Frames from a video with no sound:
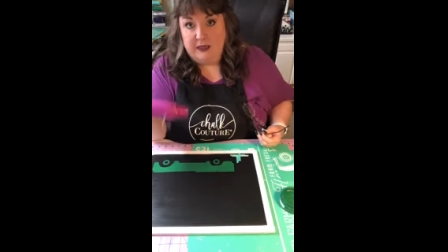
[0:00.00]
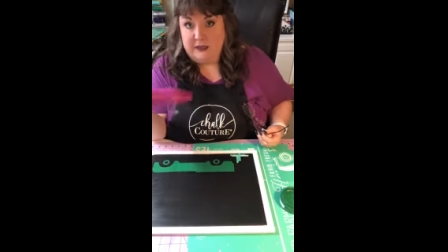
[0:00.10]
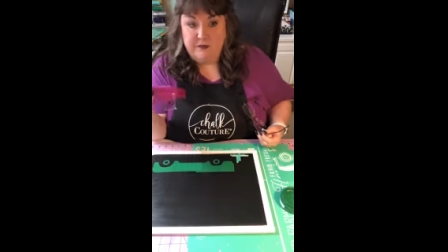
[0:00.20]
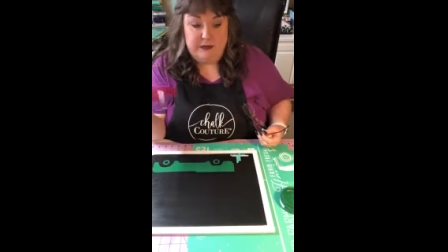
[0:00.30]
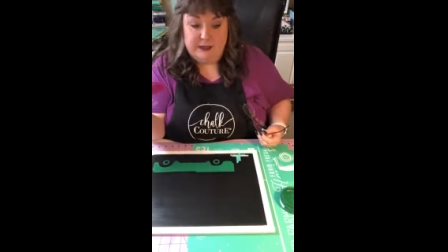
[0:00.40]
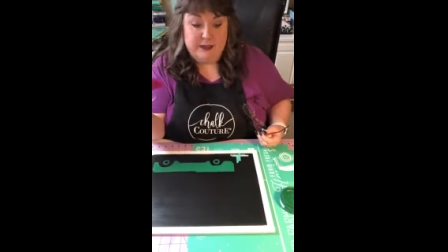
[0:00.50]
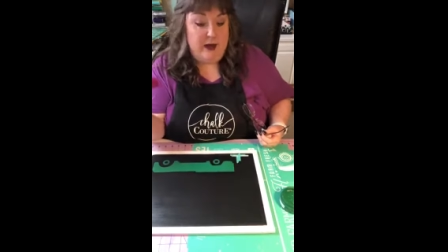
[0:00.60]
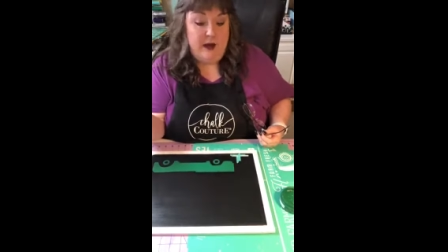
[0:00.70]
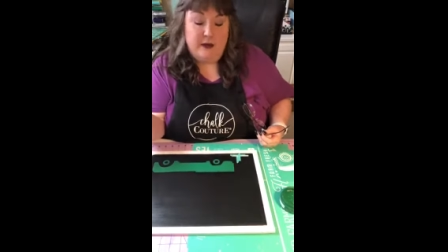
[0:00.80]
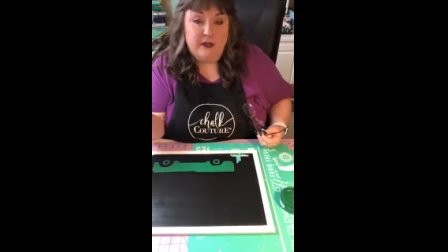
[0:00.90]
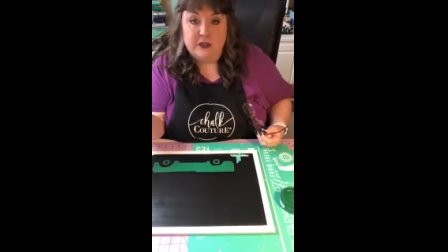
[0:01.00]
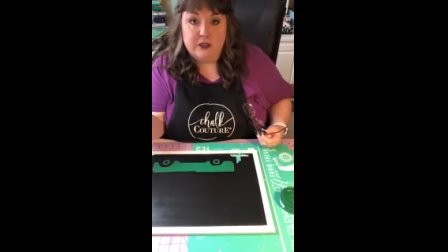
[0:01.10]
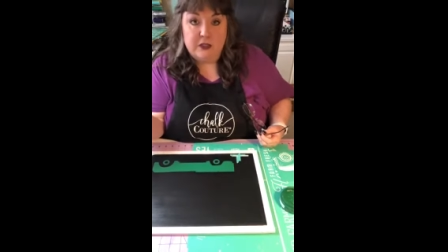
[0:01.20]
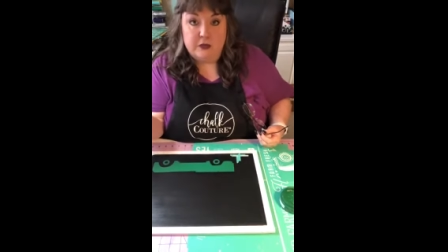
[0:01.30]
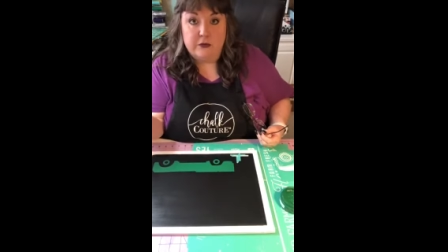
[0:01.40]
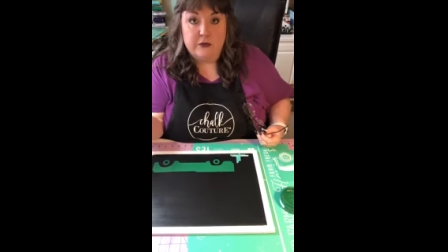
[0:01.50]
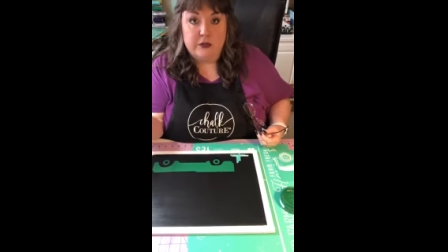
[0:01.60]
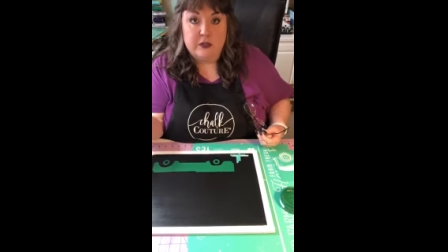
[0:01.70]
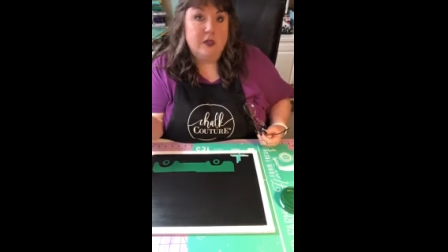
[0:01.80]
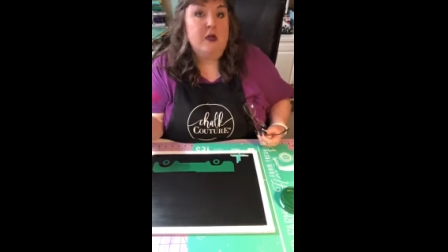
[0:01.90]
It's really not good to
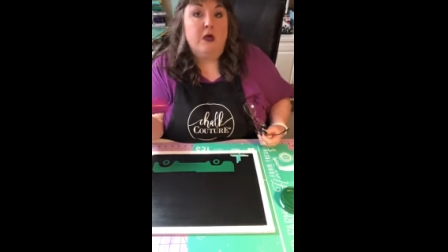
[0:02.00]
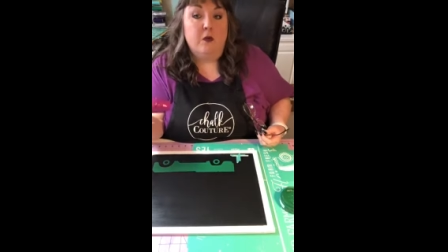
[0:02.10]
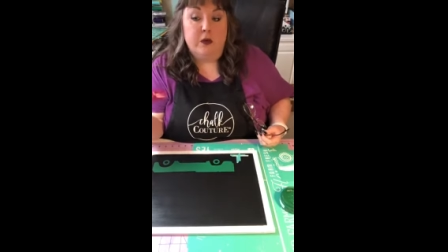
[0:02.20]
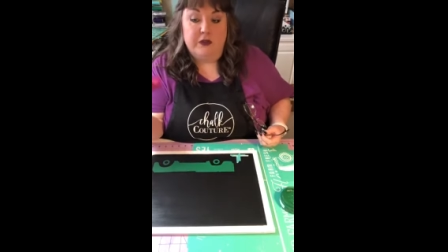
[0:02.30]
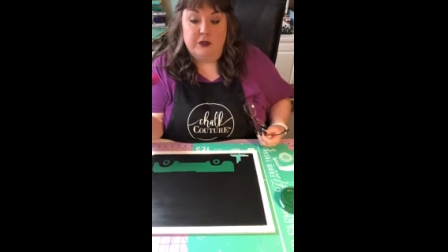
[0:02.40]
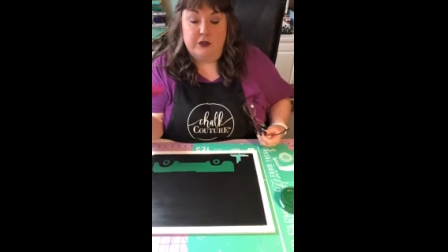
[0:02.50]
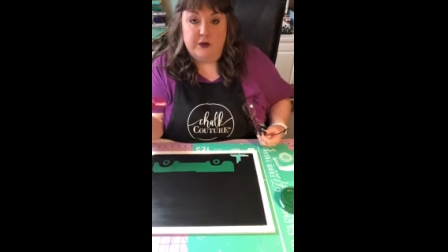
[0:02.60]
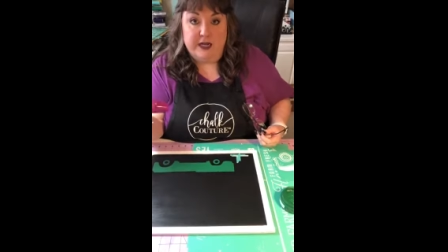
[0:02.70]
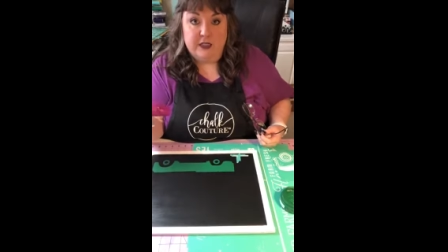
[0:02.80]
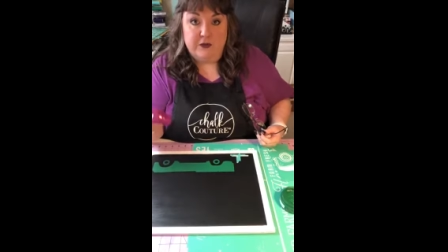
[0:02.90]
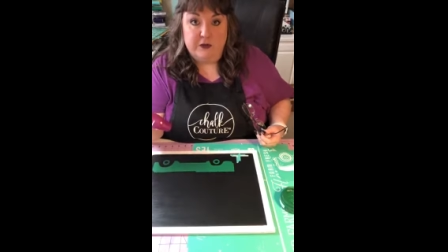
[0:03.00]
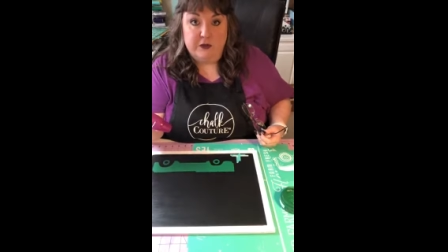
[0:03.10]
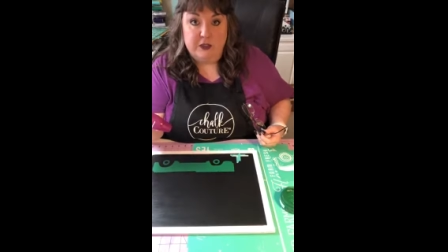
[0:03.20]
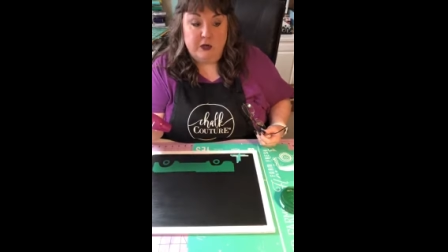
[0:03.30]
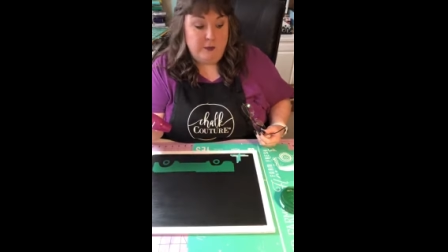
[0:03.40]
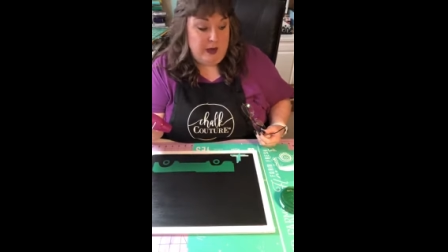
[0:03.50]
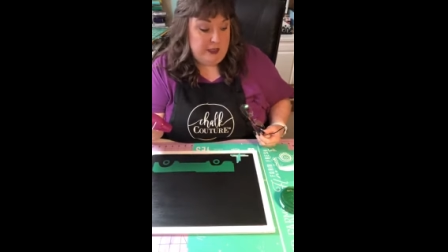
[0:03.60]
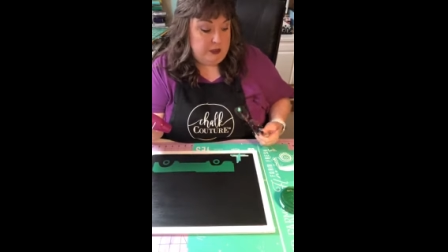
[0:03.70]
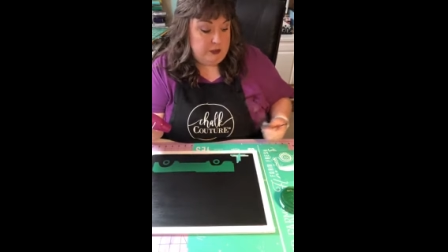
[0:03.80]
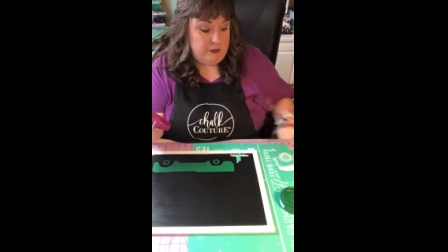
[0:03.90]
use with your transfers
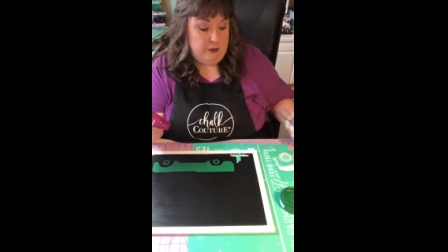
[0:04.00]
nearby too.